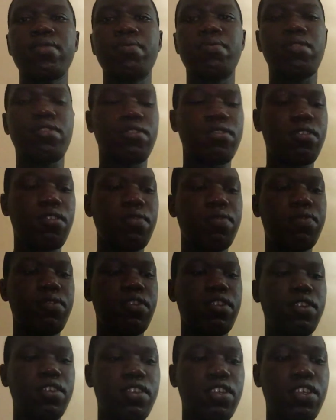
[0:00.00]
but
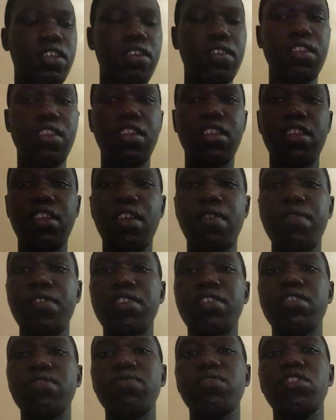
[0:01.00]
hopefully
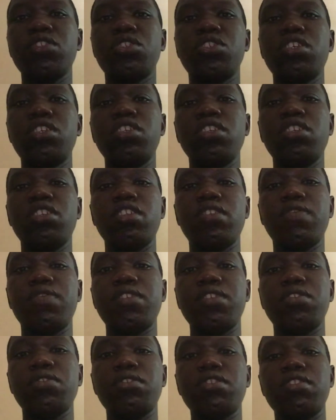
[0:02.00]
everything will change in the
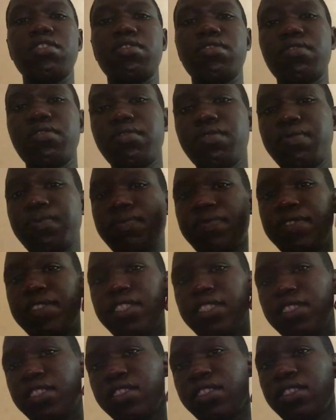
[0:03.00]
future, you know,
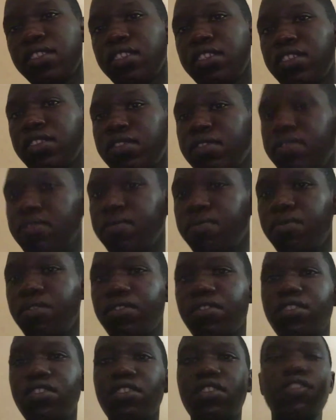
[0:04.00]

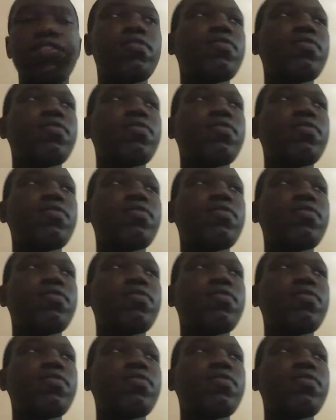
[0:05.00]
because